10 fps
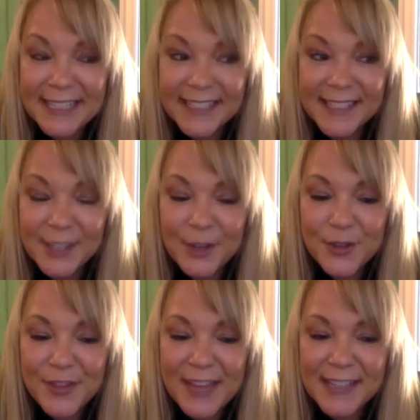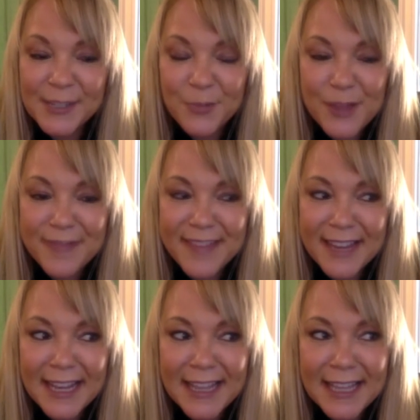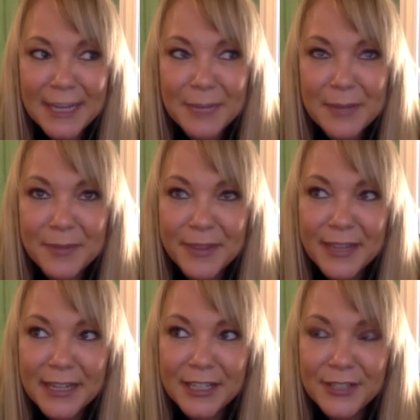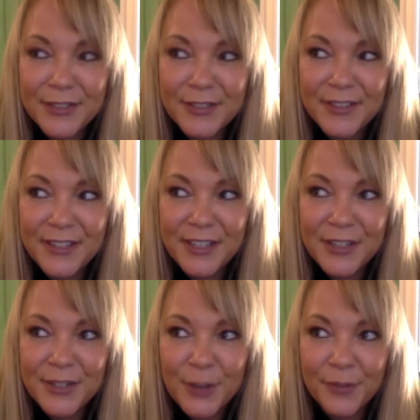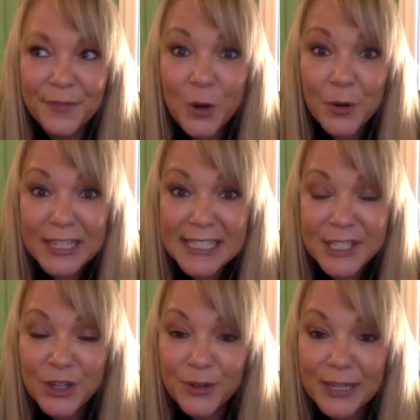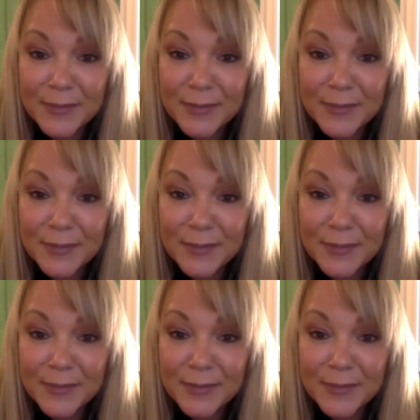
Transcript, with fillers: the process. So that is one thing I think people think you you don't focus,